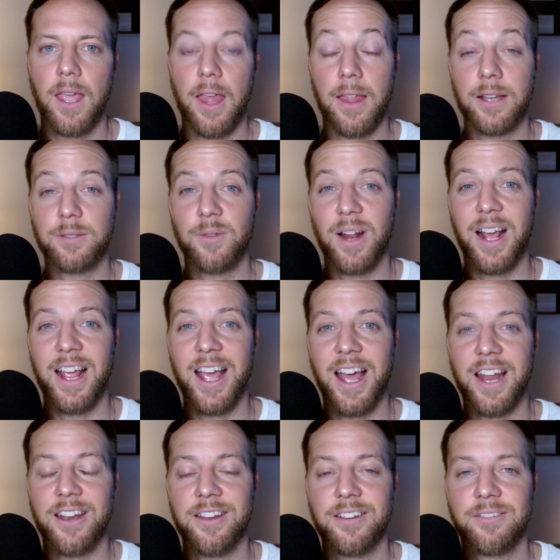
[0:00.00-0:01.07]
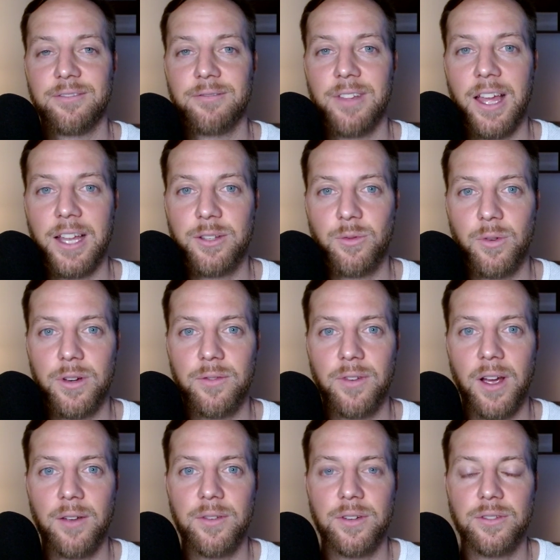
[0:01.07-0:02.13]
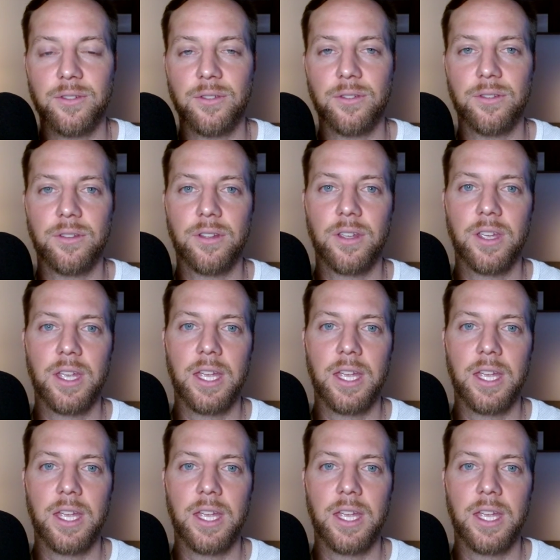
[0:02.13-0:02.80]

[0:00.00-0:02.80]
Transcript: And that's what I had at 25 years old.